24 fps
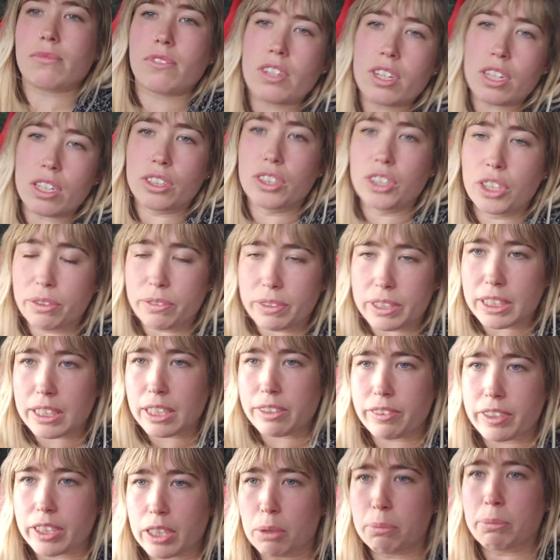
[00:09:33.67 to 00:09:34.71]
Newer
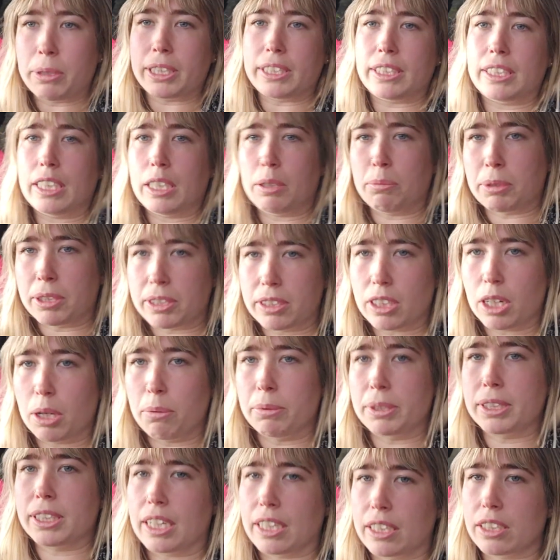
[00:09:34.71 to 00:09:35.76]
Civic on my team at Time
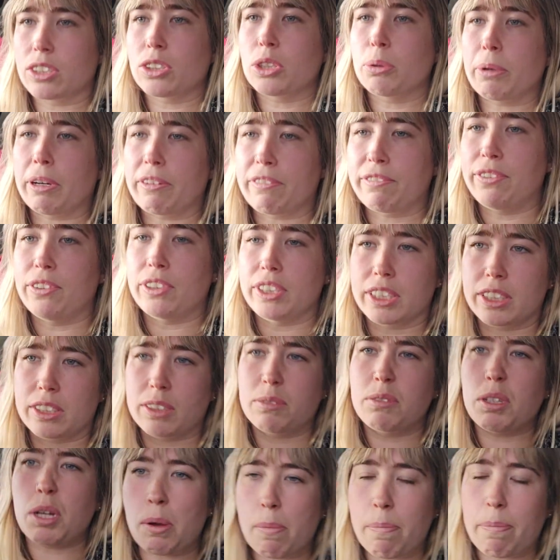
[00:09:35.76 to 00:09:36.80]
Attack. It's got about
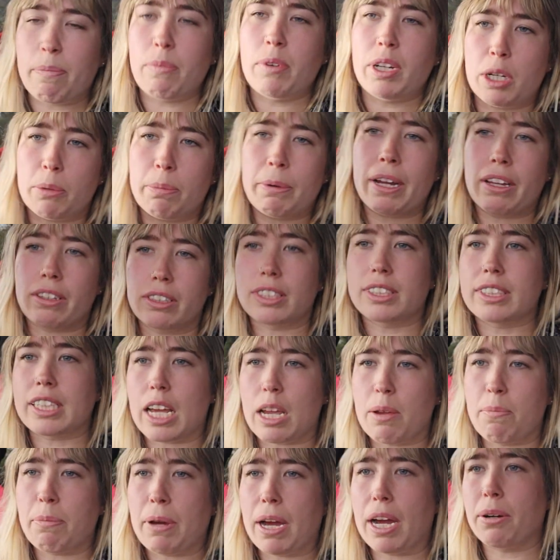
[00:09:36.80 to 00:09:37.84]
we're about the
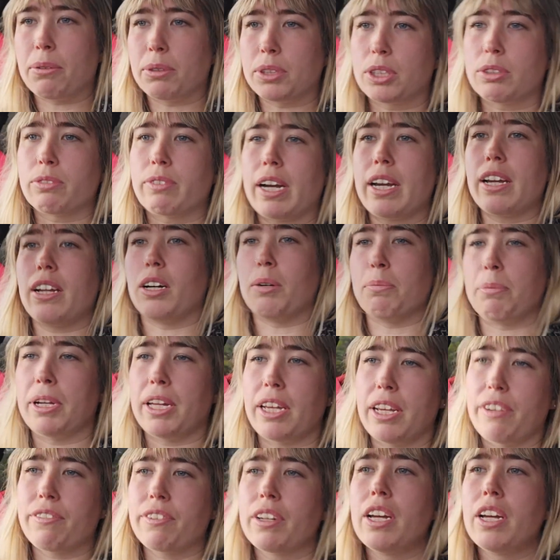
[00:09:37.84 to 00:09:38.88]
same power to rate, I believe.